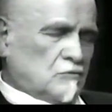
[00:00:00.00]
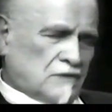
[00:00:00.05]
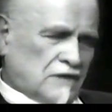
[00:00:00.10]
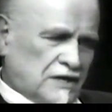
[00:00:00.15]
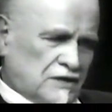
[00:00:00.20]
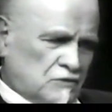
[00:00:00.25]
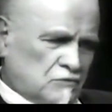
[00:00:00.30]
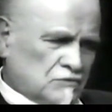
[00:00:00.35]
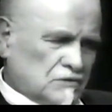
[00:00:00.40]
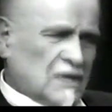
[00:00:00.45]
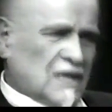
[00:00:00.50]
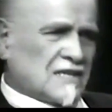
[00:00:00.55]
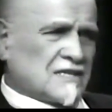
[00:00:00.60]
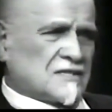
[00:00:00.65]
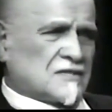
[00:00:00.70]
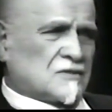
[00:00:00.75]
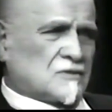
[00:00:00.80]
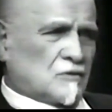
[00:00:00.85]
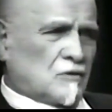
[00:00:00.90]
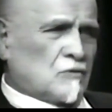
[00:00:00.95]
why you
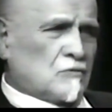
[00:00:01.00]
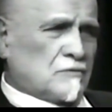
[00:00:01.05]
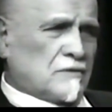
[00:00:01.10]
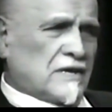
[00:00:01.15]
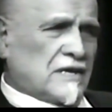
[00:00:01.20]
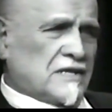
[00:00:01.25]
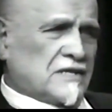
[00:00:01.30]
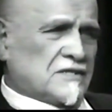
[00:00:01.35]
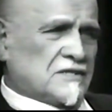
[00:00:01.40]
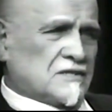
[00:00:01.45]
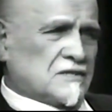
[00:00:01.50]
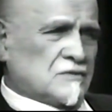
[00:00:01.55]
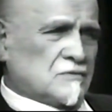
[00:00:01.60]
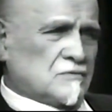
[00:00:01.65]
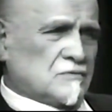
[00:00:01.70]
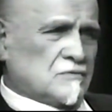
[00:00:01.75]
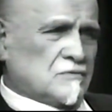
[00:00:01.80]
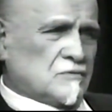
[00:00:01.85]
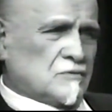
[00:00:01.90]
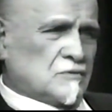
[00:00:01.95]
dance always?
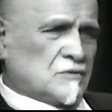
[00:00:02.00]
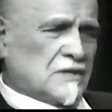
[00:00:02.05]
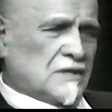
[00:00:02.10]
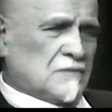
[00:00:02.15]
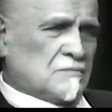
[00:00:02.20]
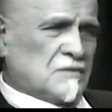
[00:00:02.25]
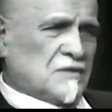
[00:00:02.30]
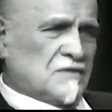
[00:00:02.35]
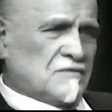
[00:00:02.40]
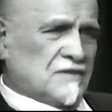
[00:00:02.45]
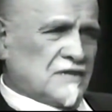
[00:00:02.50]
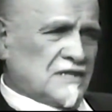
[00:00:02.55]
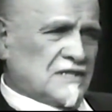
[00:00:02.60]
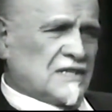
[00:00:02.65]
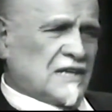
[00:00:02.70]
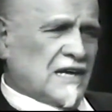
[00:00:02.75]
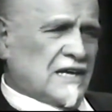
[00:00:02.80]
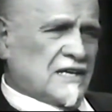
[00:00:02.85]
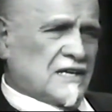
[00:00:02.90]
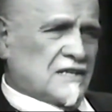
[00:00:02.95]
You can be
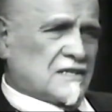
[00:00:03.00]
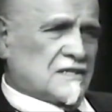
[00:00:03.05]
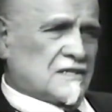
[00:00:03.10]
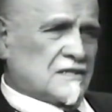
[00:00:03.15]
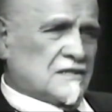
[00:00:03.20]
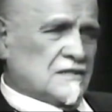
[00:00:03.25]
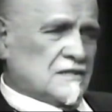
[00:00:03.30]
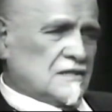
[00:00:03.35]
very tired.